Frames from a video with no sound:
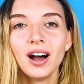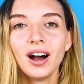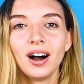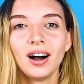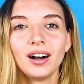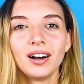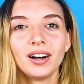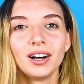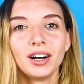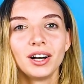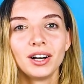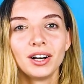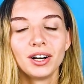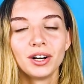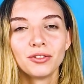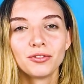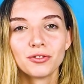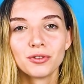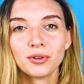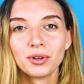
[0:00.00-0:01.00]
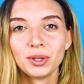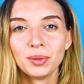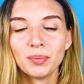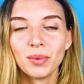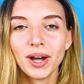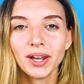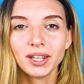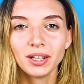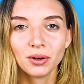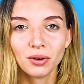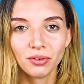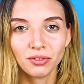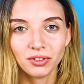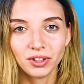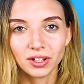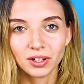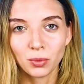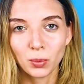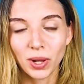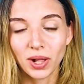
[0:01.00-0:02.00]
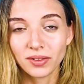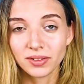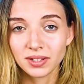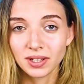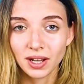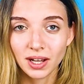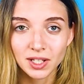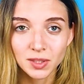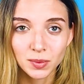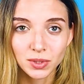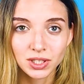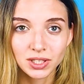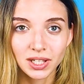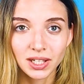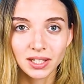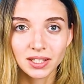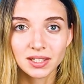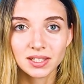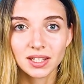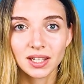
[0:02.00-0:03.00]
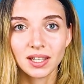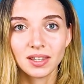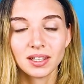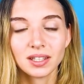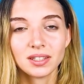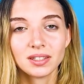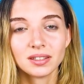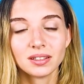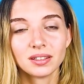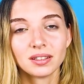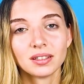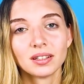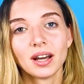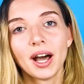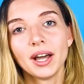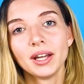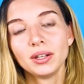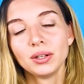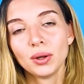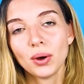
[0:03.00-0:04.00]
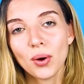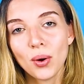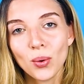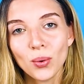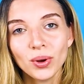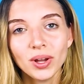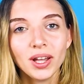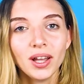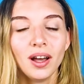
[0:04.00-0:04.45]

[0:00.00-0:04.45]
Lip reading: For the money of their wealthy husband. I can say that I know